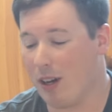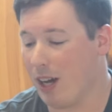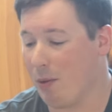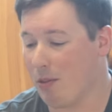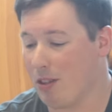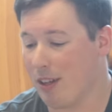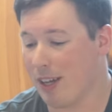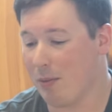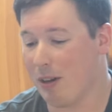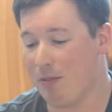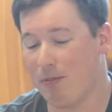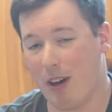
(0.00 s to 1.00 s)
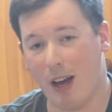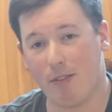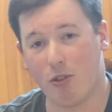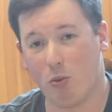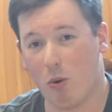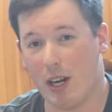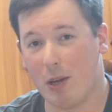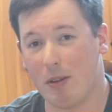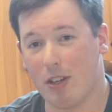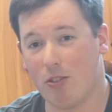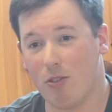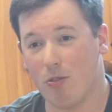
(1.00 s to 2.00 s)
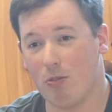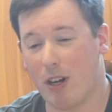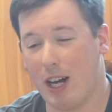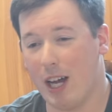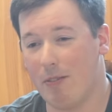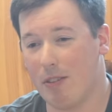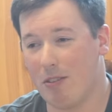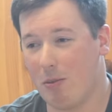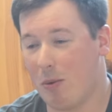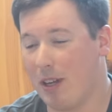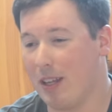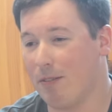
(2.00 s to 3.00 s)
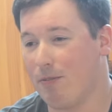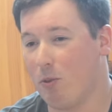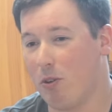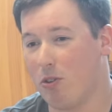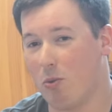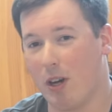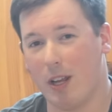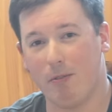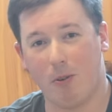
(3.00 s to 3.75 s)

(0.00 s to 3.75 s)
I was clocking about 520 with a 2.5 and somewhere around that 420,